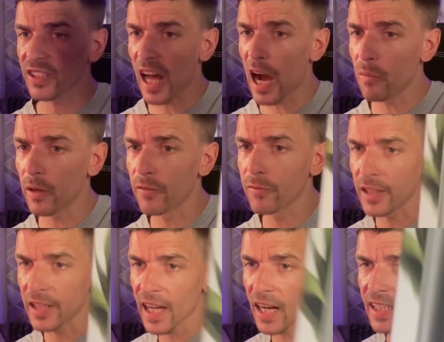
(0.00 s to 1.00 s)
start with,
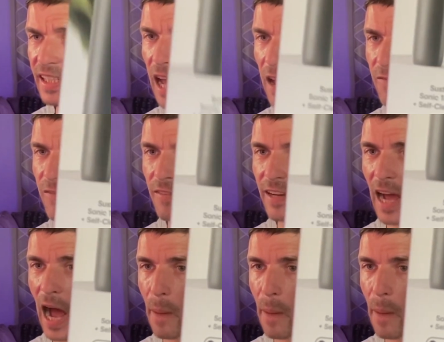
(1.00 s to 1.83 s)
you kind of get a very